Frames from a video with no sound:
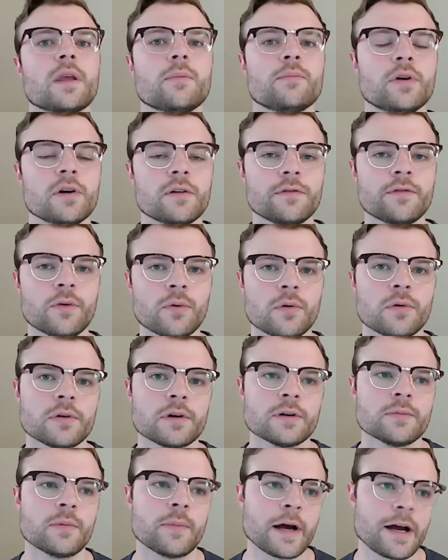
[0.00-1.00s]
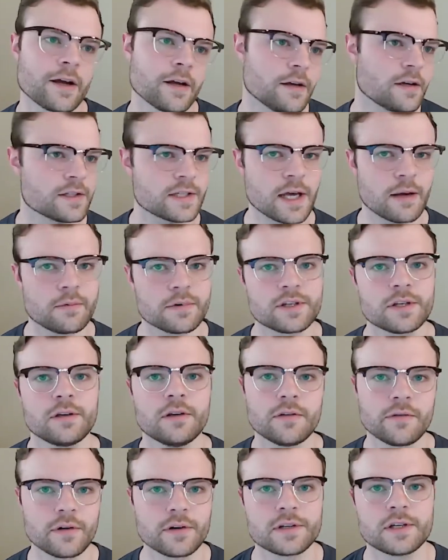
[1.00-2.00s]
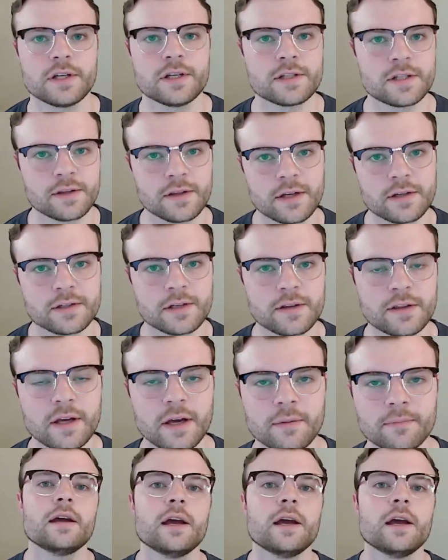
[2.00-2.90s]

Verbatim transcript: put forward by establishing universities and things like that.